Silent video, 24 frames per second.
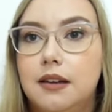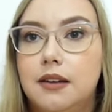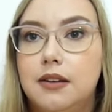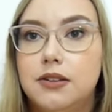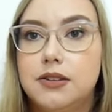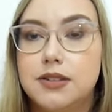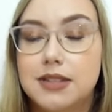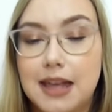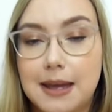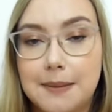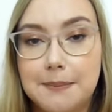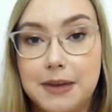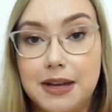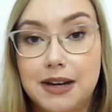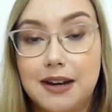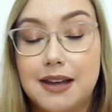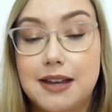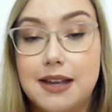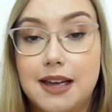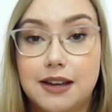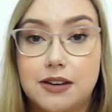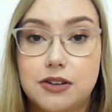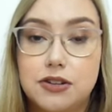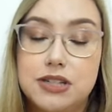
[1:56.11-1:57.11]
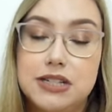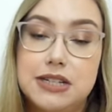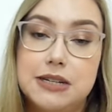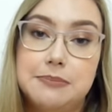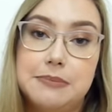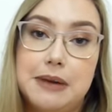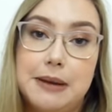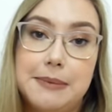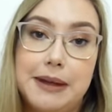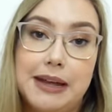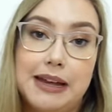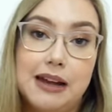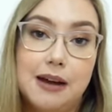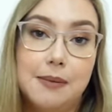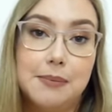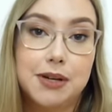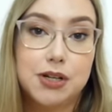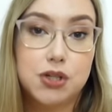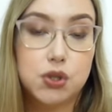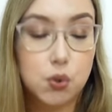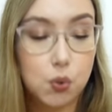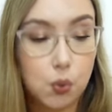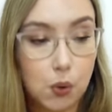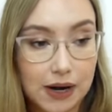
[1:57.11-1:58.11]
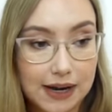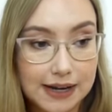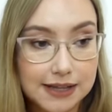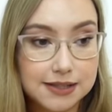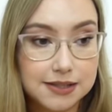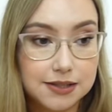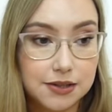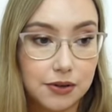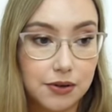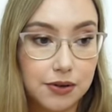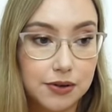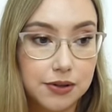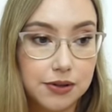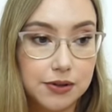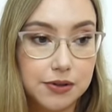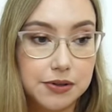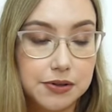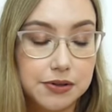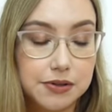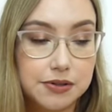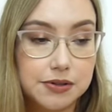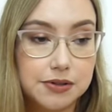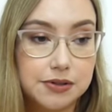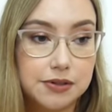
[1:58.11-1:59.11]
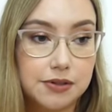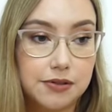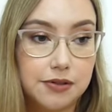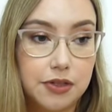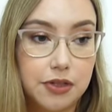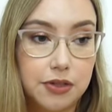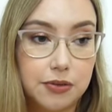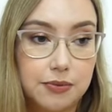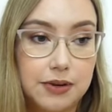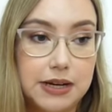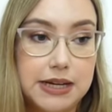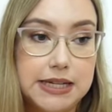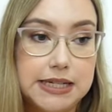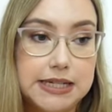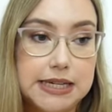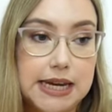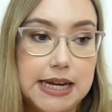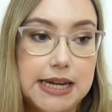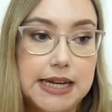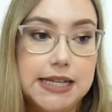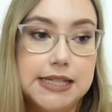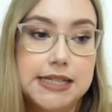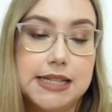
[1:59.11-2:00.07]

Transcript: So that meant I actually did my makeup twice on those 3 days.